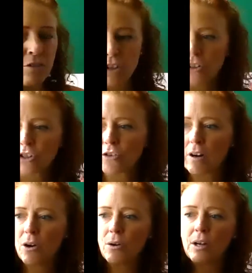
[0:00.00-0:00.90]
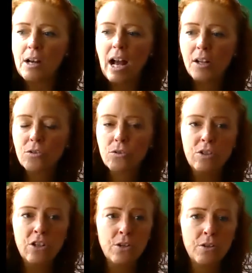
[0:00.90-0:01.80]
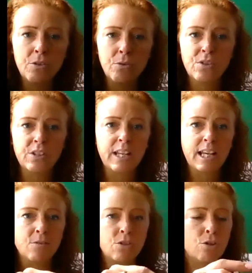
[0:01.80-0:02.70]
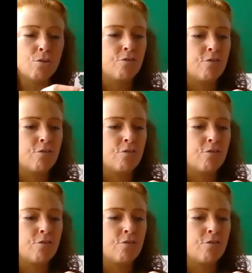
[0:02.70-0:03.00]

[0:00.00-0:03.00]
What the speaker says: leaves start to grow, near those leaves, you'll